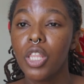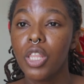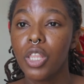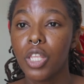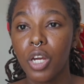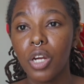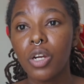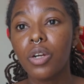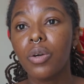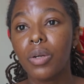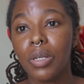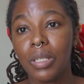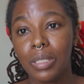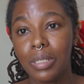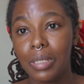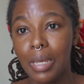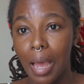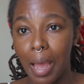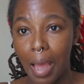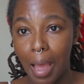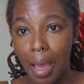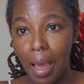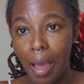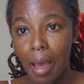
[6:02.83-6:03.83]
they're going to
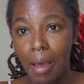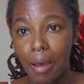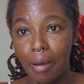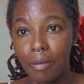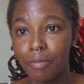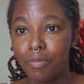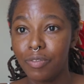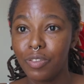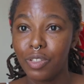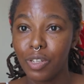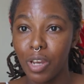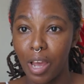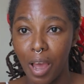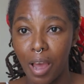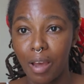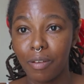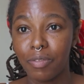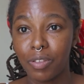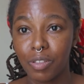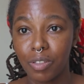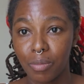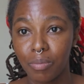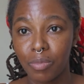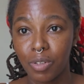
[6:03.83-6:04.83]
have
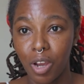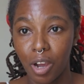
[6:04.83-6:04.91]
some